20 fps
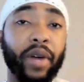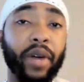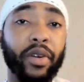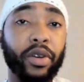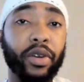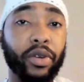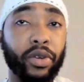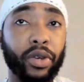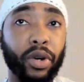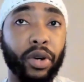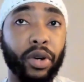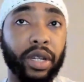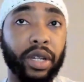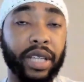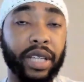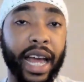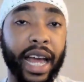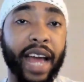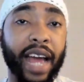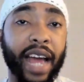in New York
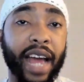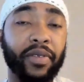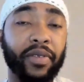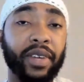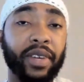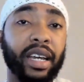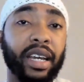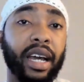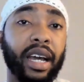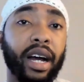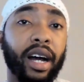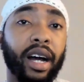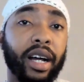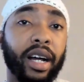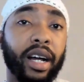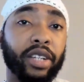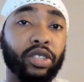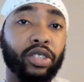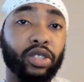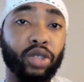that I have
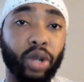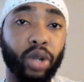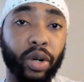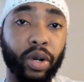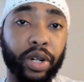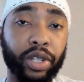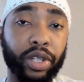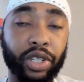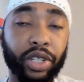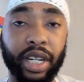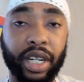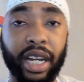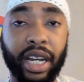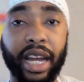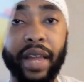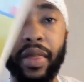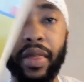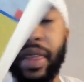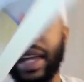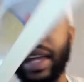in storage.
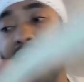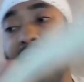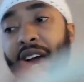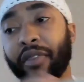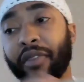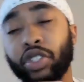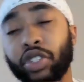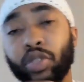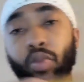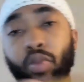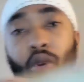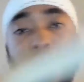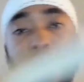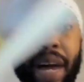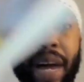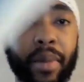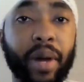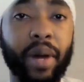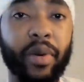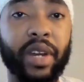And then I have a small library